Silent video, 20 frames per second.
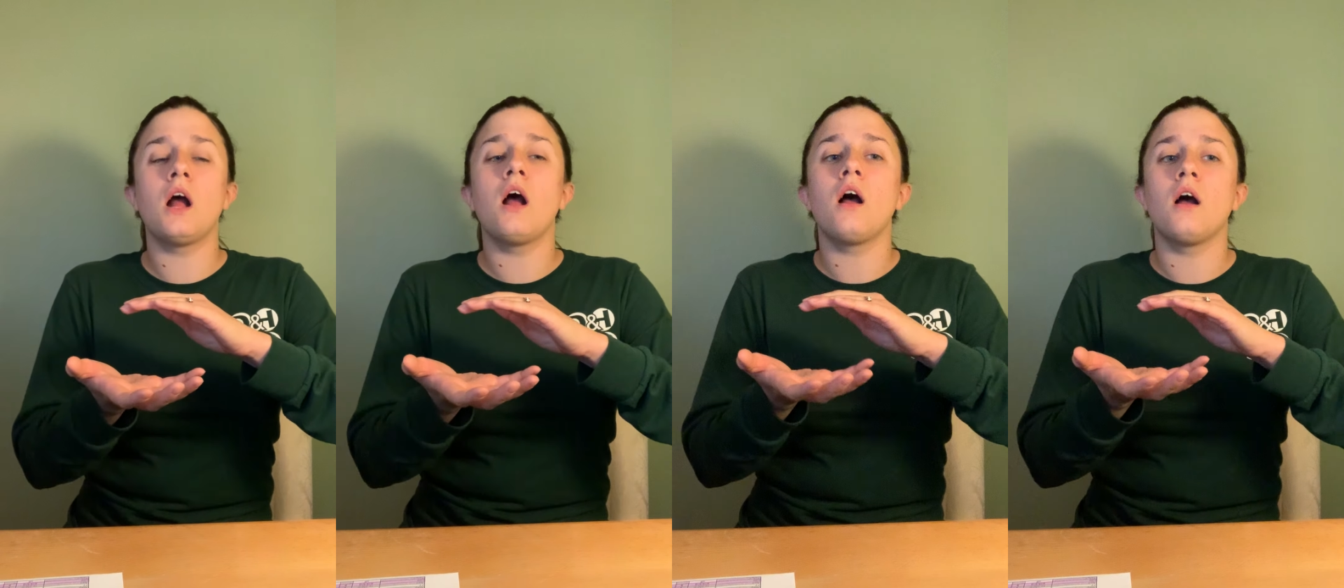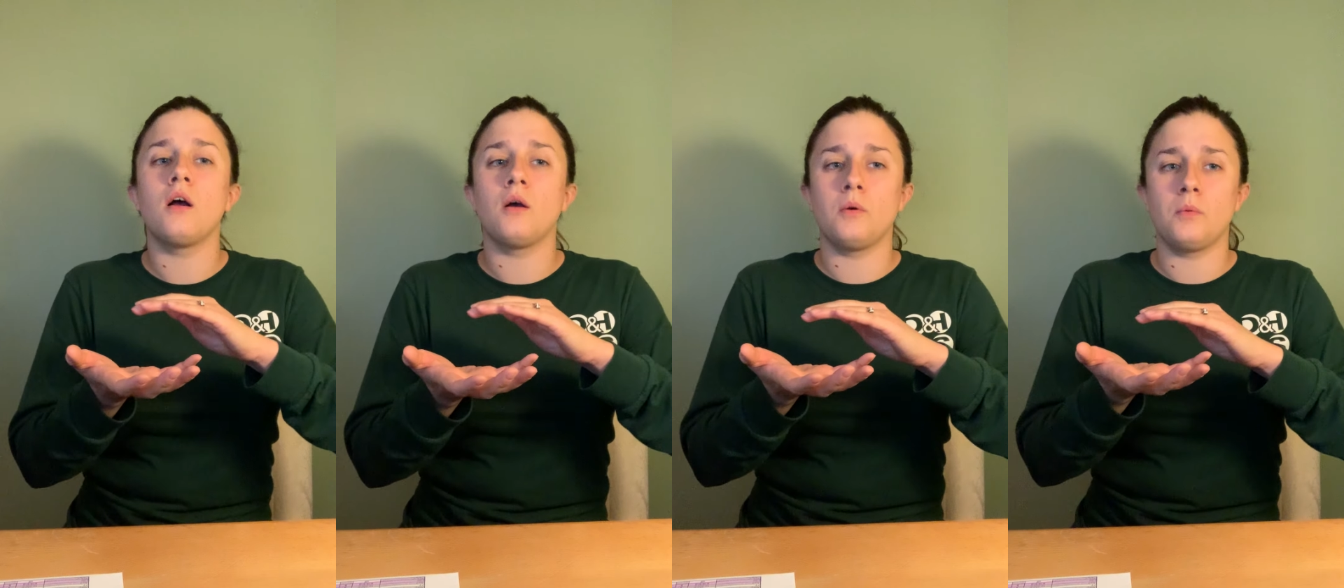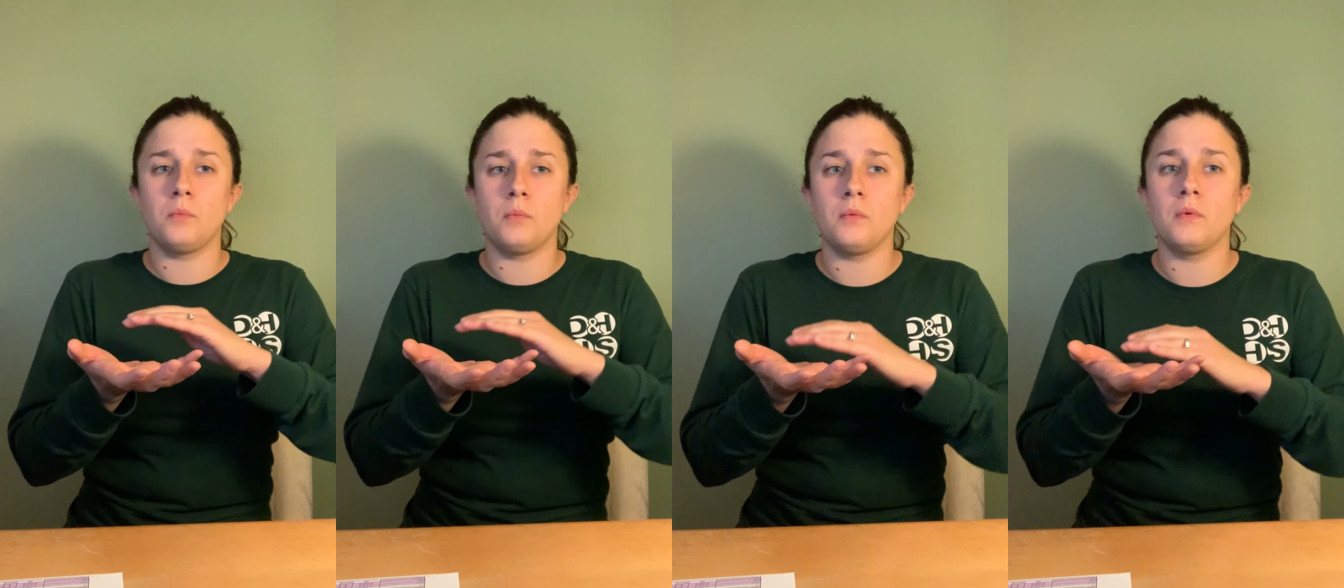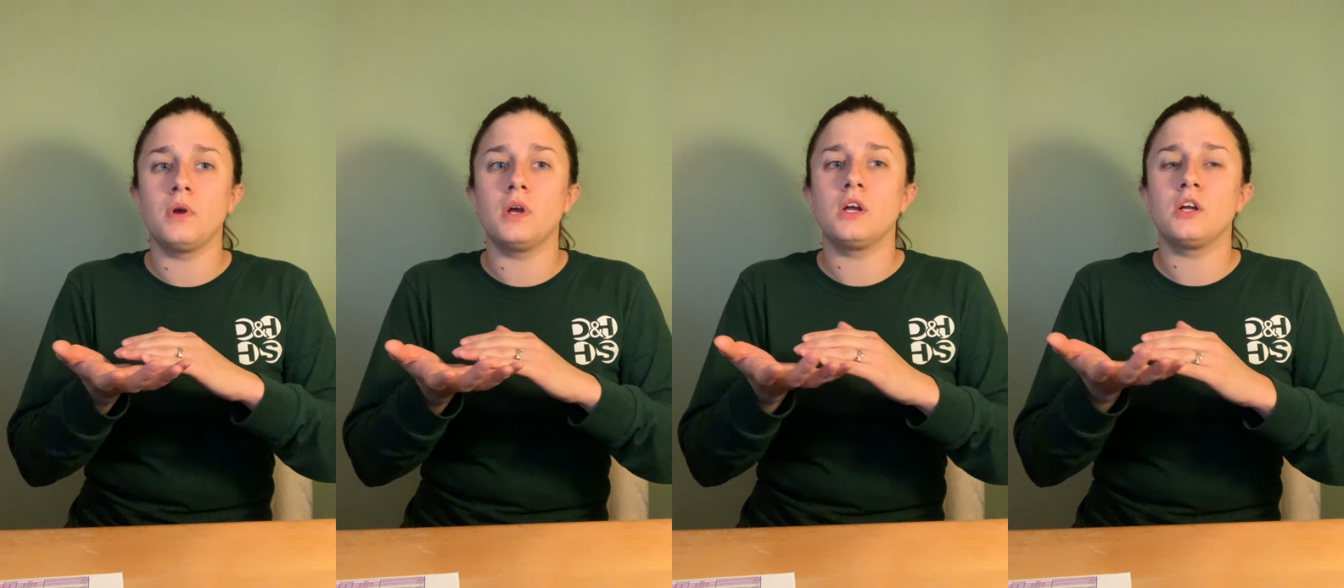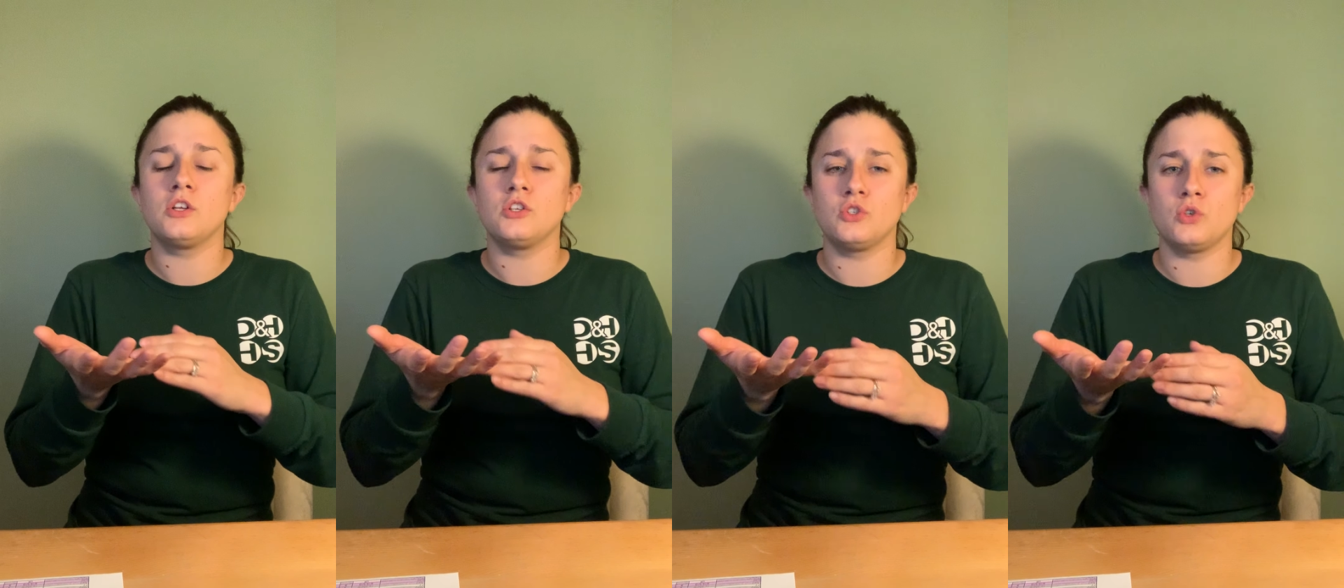to
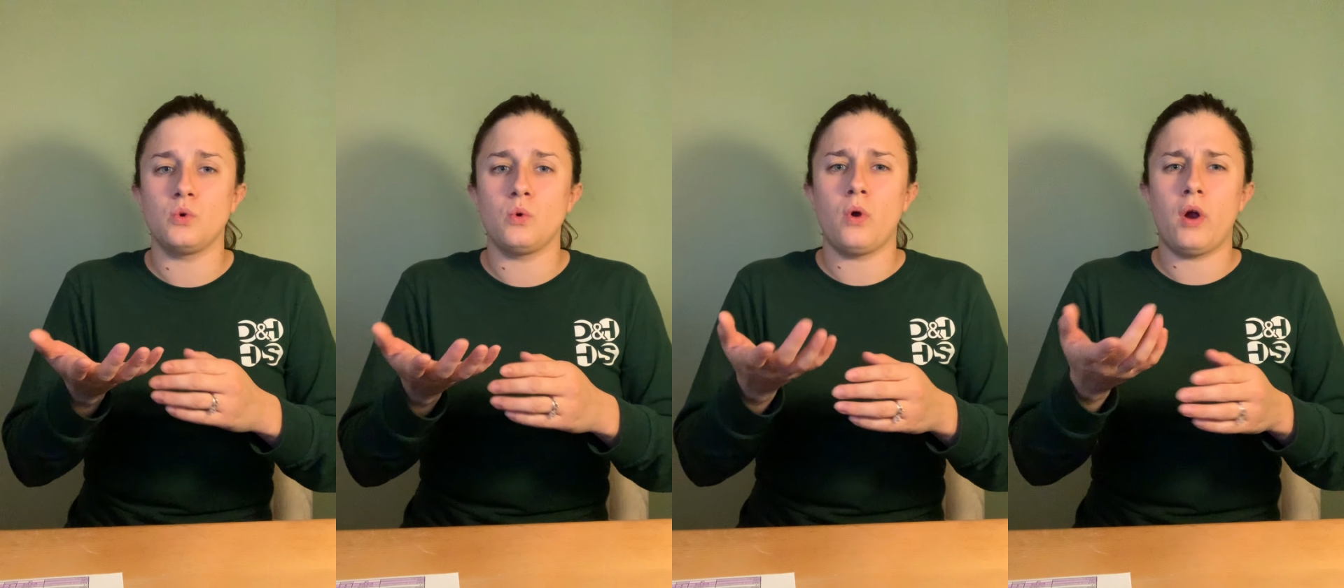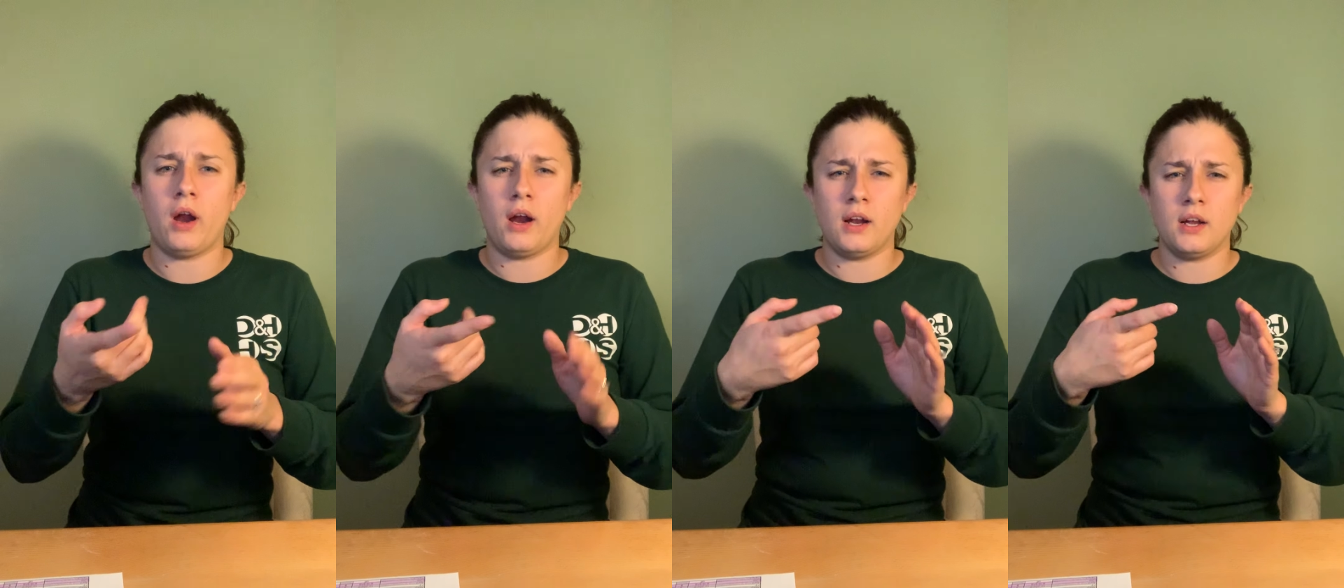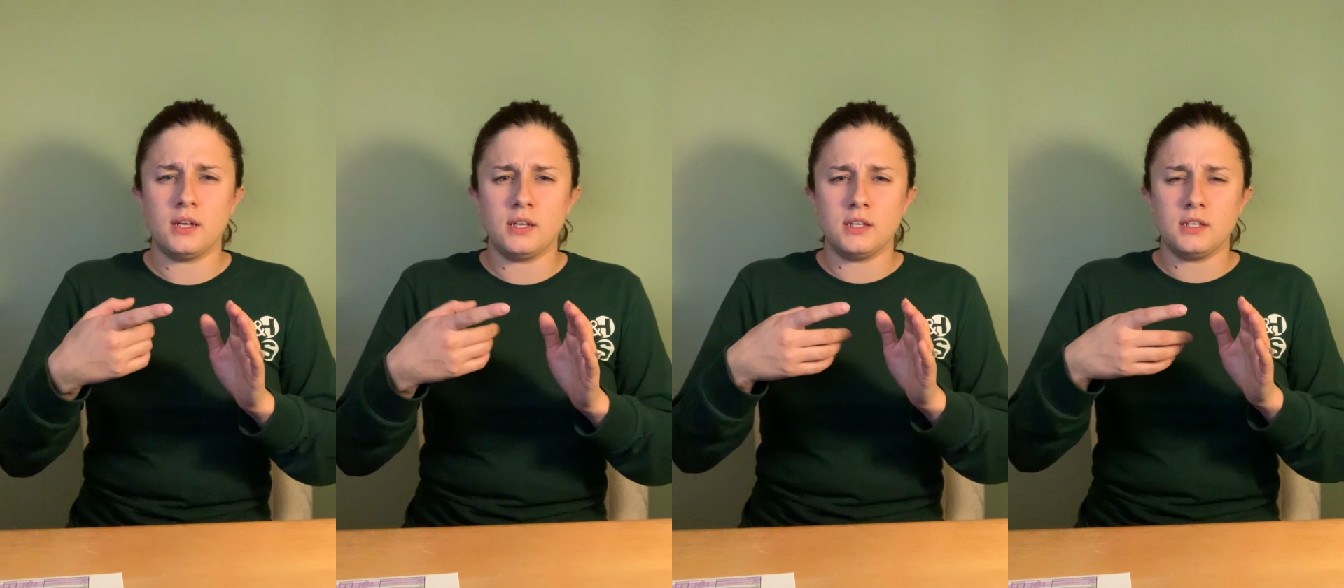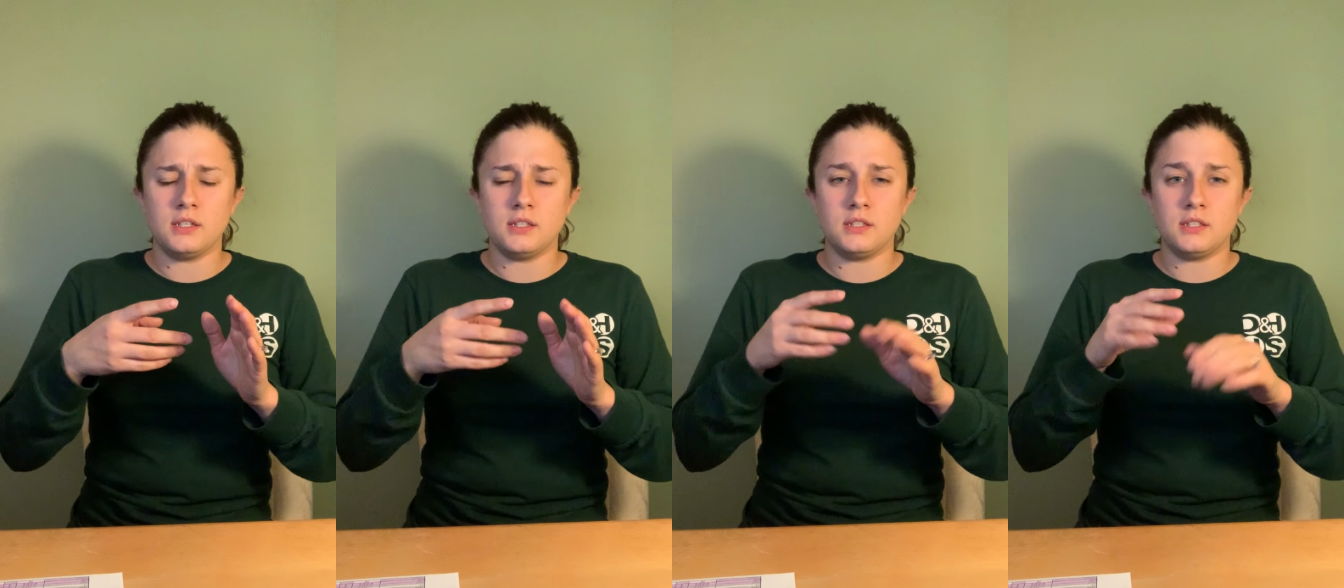weathering and erosion.